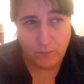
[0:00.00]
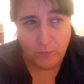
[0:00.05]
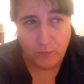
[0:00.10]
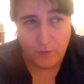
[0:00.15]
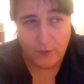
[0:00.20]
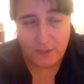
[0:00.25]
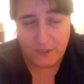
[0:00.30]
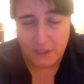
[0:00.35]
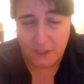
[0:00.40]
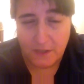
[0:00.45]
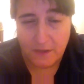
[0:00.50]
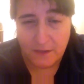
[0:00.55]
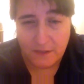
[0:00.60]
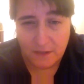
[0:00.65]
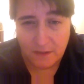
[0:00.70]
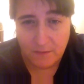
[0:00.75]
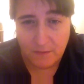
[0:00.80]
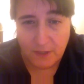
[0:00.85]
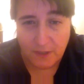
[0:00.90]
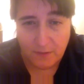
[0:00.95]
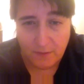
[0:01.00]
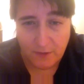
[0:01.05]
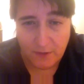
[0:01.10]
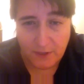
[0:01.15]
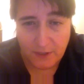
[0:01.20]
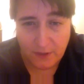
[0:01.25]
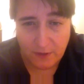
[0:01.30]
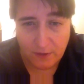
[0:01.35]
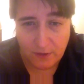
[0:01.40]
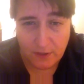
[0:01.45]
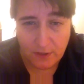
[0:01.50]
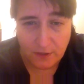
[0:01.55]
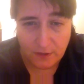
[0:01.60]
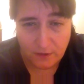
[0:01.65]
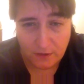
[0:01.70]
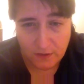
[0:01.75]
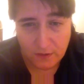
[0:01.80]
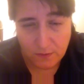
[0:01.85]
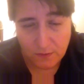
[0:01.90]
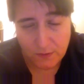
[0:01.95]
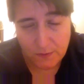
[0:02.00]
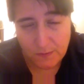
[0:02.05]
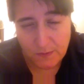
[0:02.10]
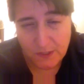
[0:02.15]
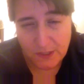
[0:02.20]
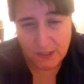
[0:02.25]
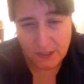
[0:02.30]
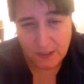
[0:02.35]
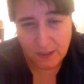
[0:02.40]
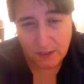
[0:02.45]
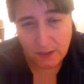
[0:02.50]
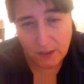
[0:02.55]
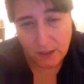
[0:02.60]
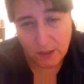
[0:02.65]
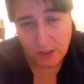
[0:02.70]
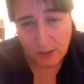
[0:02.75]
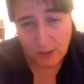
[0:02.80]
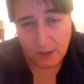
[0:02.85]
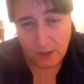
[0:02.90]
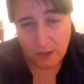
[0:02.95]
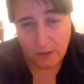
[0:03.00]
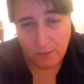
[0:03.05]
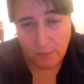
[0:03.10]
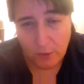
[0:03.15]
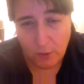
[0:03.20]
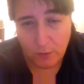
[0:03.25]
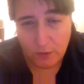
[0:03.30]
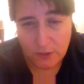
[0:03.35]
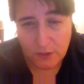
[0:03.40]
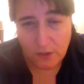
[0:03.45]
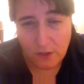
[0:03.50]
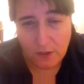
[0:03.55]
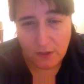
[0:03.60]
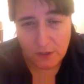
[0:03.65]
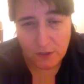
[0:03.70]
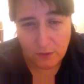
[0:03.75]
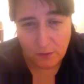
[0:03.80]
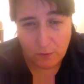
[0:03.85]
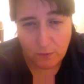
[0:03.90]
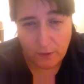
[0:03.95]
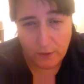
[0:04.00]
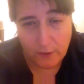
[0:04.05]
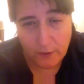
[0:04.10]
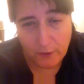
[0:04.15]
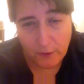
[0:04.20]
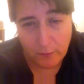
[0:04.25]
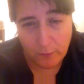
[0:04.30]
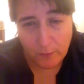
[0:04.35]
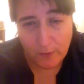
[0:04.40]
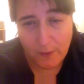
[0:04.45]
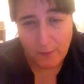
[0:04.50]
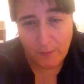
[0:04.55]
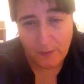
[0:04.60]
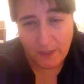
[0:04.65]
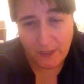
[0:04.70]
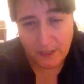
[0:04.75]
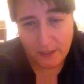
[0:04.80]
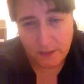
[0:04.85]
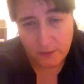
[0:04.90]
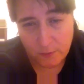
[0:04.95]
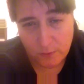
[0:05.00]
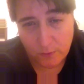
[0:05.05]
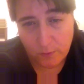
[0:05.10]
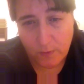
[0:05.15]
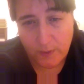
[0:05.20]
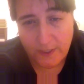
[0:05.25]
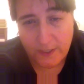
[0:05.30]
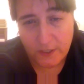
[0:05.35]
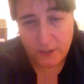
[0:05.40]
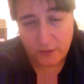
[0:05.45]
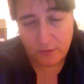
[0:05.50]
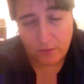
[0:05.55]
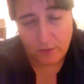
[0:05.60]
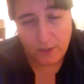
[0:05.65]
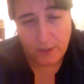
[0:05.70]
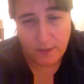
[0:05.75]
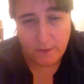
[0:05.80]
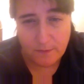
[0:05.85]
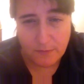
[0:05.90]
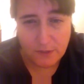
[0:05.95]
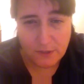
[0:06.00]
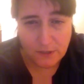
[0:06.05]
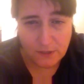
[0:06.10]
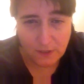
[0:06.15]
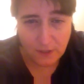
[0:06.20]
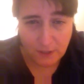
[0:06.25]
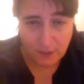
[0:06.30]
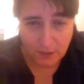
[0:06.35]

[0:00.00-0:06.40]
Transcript: present at the same time that Darren Hillis was missing, but was also wearing red pants with white stripes,